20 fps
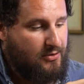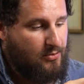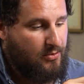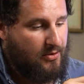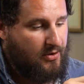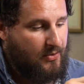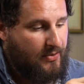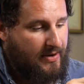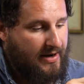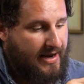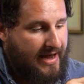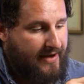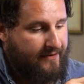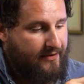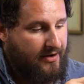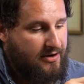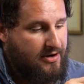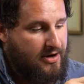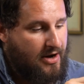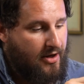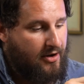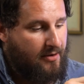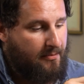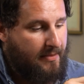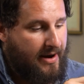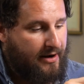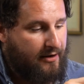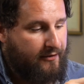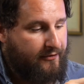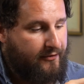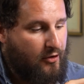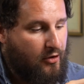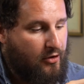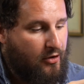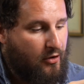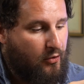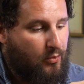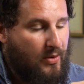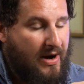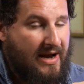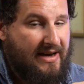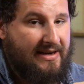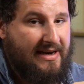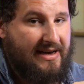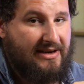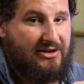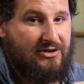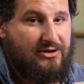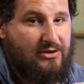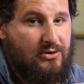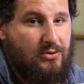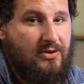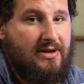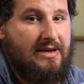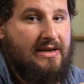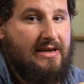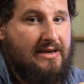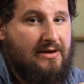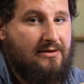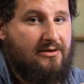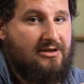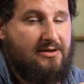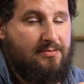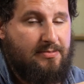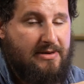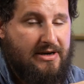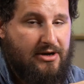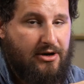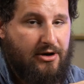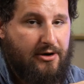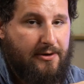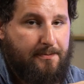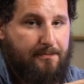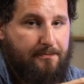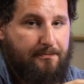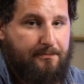you are going to have another microphone right next to the ear speaker.